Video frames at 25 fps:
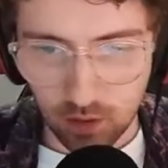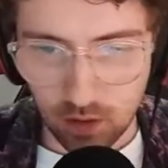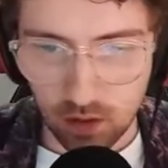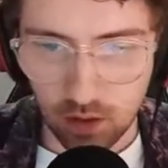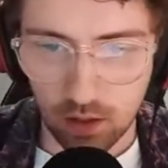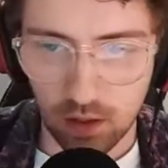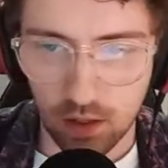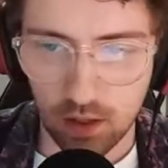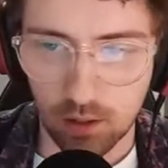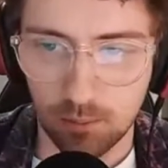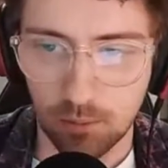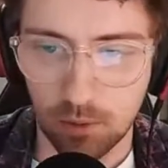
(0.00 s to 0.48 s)

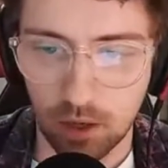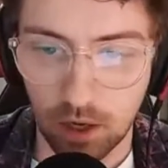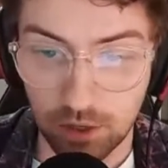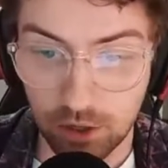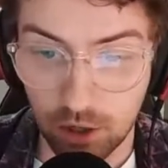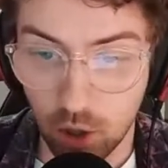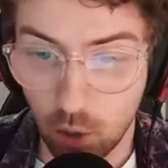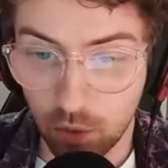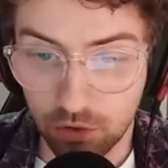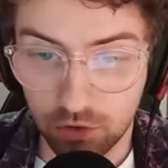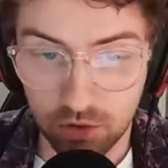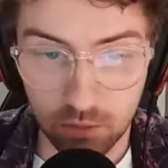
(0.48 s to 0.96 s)
I
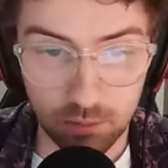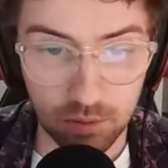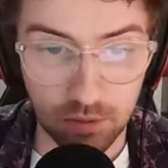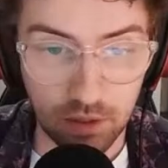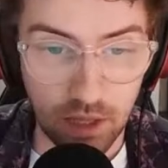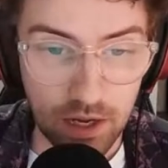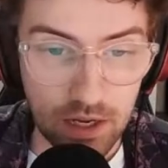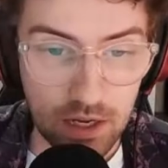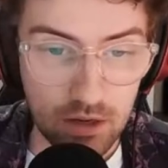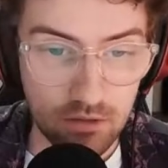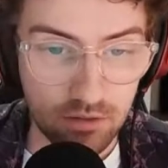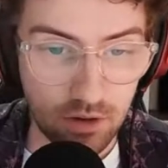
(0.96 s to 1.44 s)
know as a
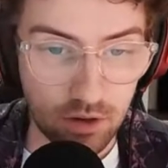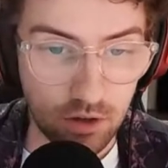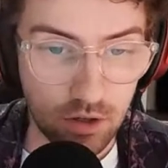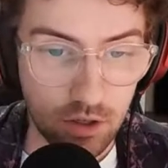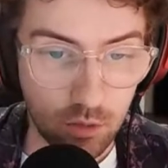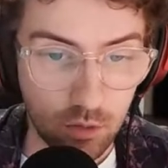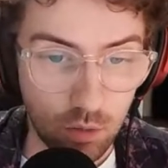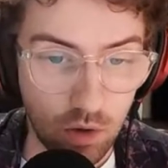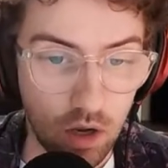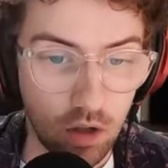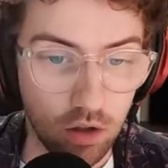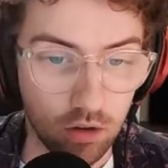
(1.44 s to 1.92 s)
player very
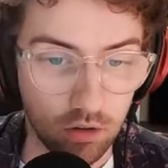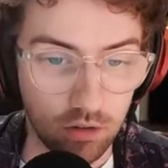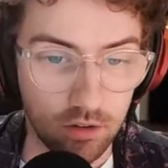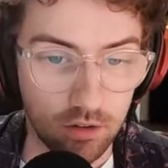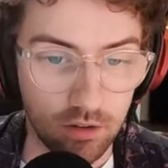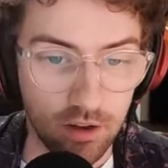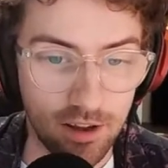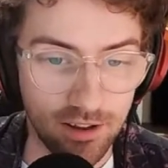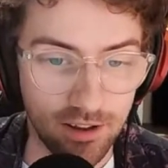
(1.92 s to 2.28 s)
well.